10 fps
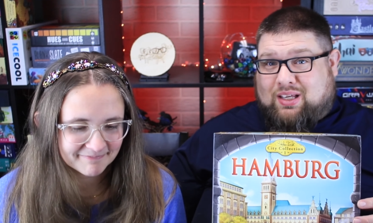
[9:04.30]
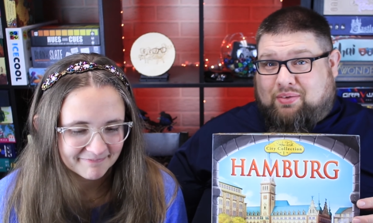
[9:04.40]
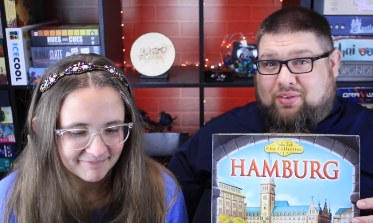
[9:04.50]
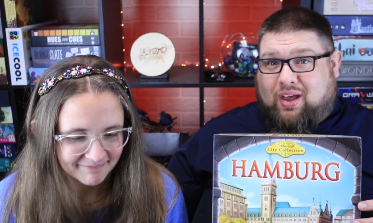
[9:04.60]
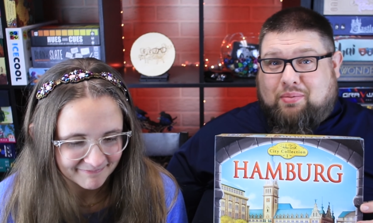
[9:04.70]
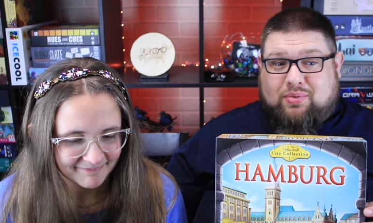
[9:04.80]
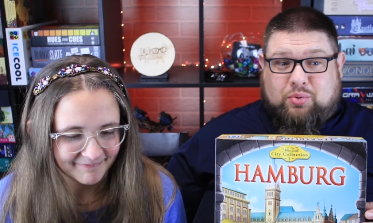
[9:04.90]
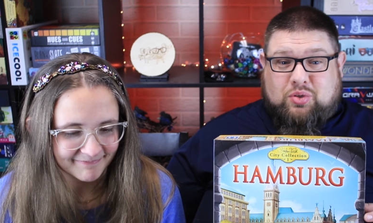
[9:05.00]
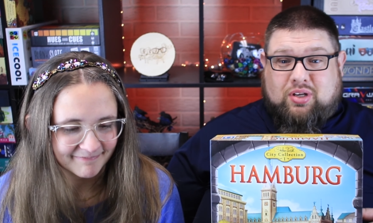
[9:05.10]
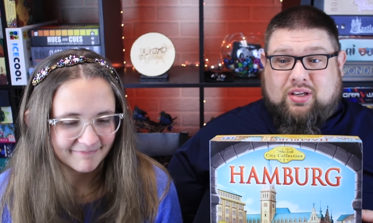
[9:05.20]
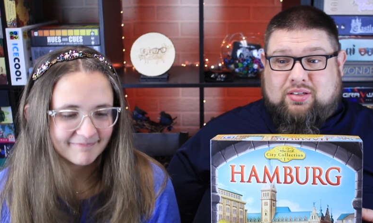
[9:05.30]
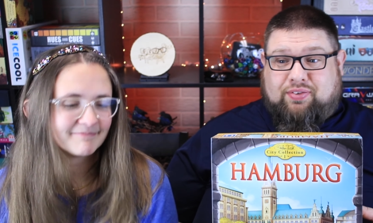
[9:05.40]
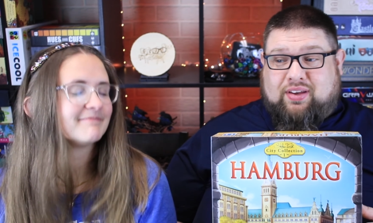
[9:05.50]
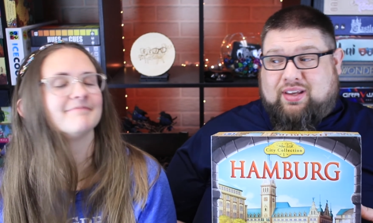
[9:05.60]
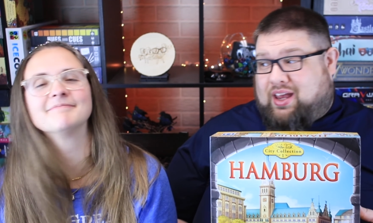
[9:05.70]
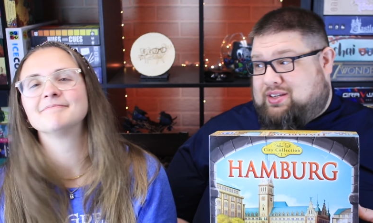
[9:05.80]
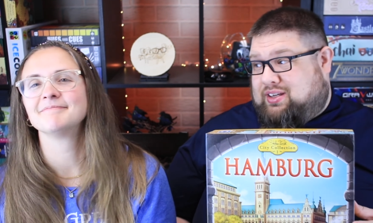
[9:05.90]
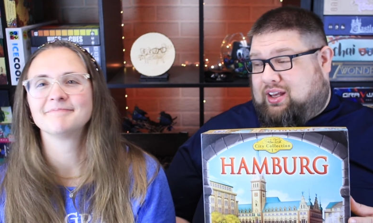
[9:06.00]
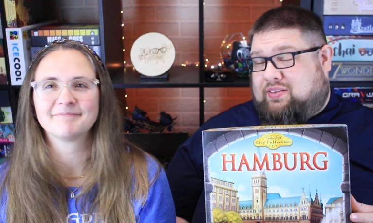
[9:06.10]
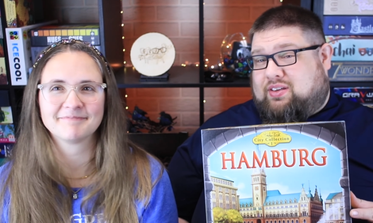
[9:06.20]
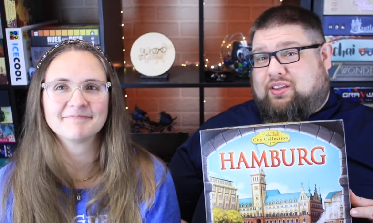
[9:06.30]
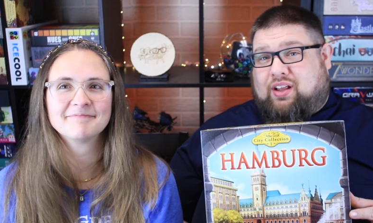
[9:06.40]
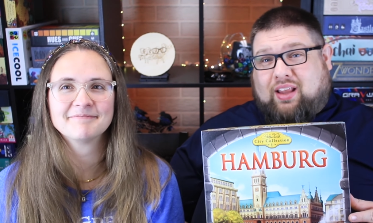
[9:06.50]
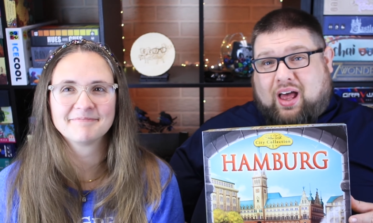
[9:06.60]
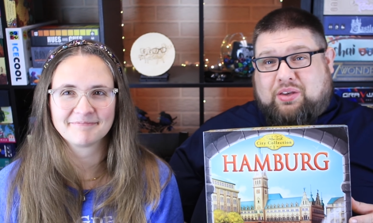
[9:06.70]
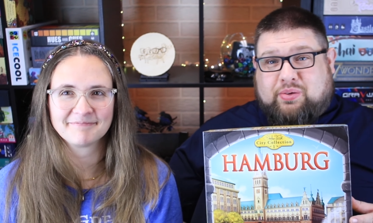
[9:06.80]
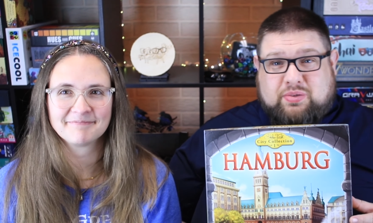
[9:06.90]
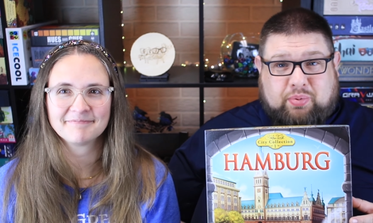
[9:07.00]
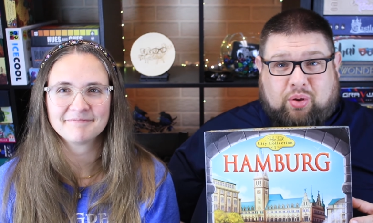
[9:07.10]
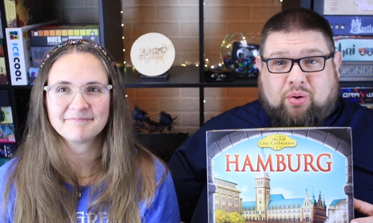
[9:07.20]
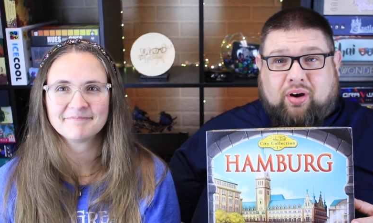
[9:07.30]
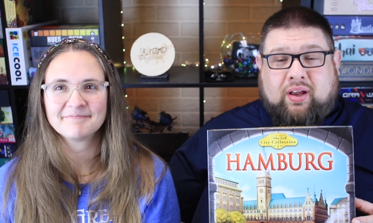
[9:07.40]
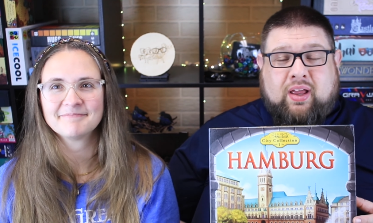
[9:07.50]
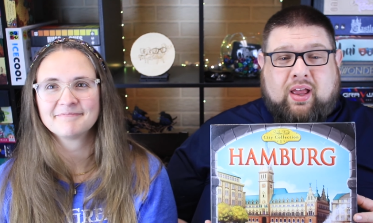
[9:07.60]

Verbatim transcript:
Speaker 1: of them, which is fantastic. It's a lot to explore.